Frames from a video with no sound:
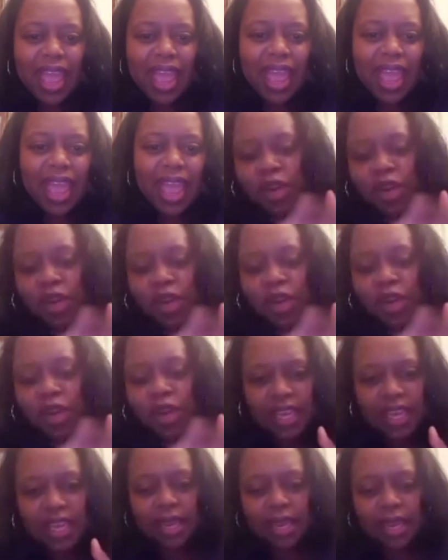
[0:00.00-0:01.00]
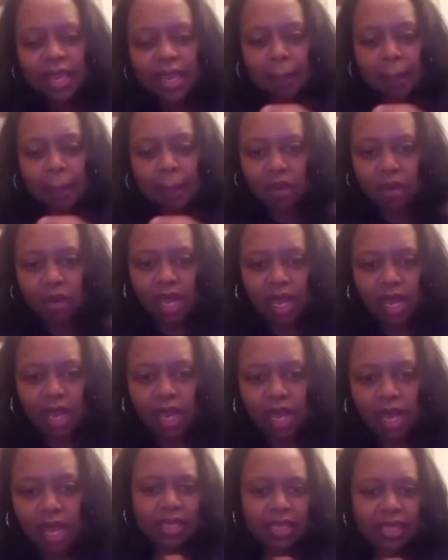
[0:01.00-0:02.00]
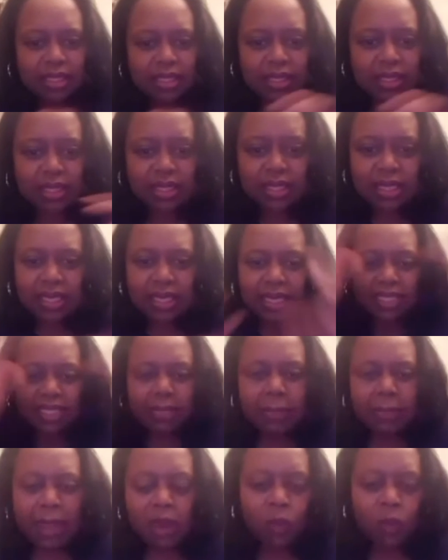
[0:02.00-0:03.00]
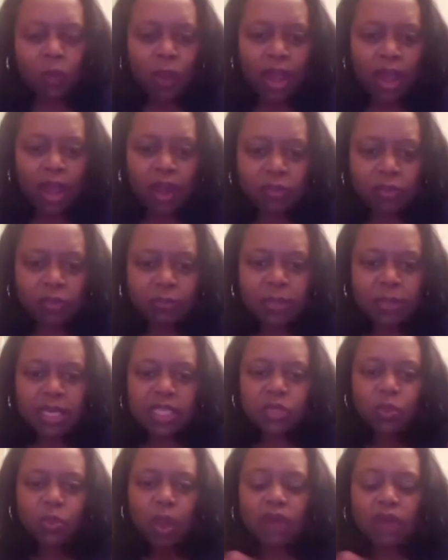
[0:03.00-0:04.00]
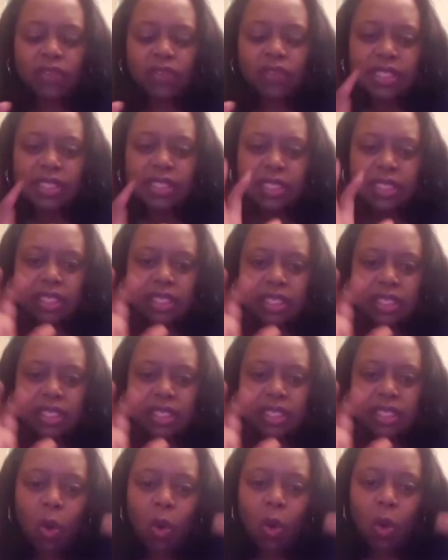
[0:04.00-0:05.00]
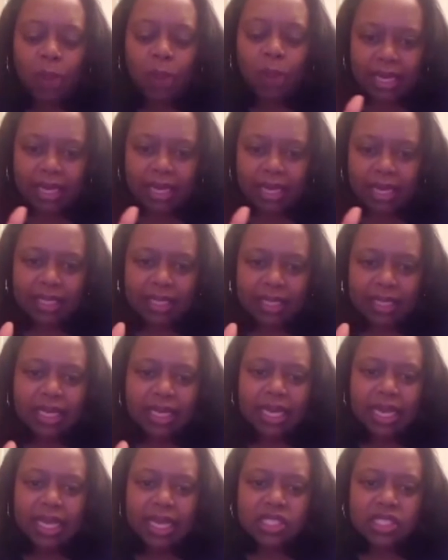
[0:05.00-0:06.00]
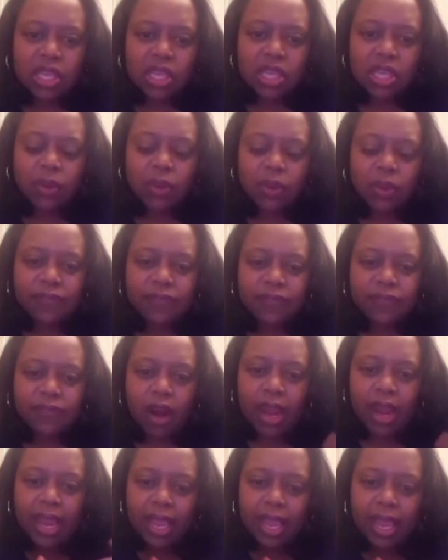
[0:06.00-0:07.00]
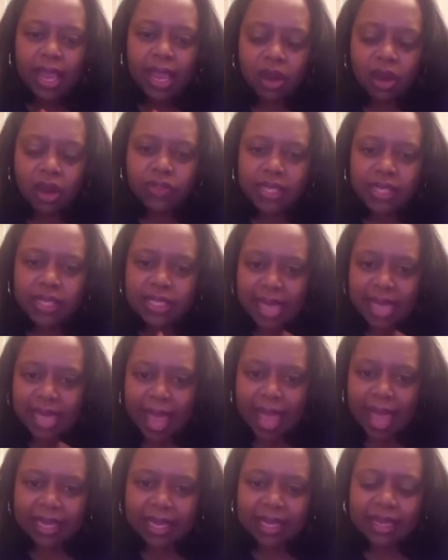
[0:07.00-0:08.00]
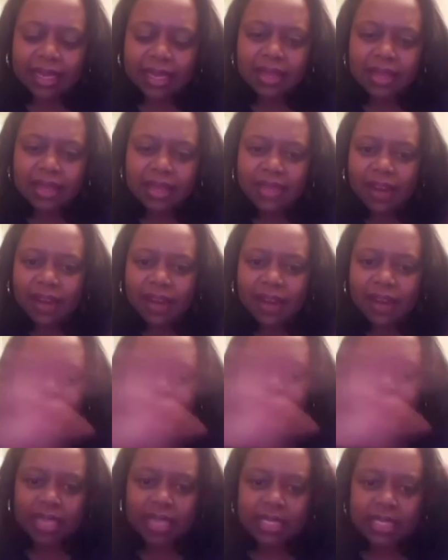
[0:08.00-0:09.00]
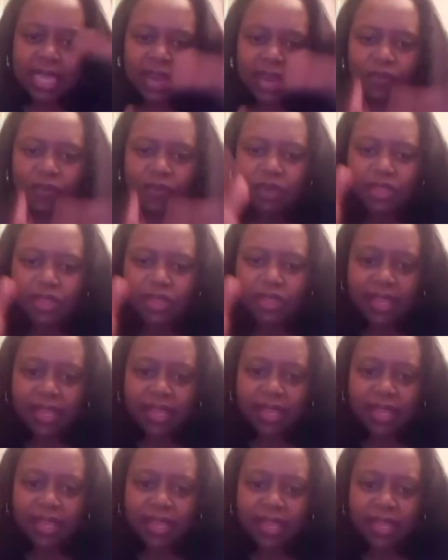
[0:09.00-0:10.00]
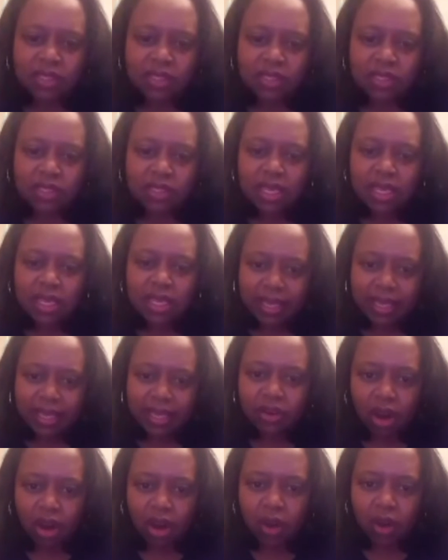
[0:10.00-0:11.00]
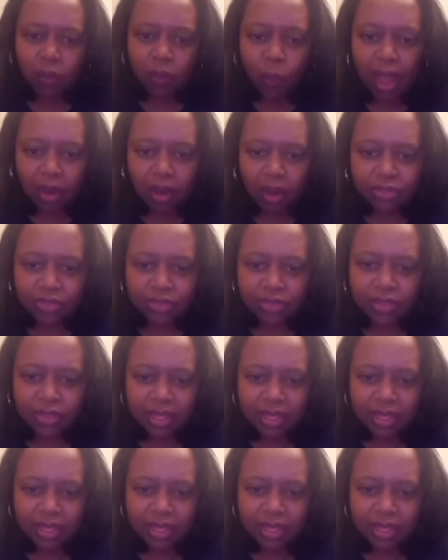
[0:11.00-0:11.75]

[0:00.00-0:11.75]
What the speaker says: Everything about us is about wealth because wealth is a whole body. And so if our health is lacking, that affects everything else in our wealth.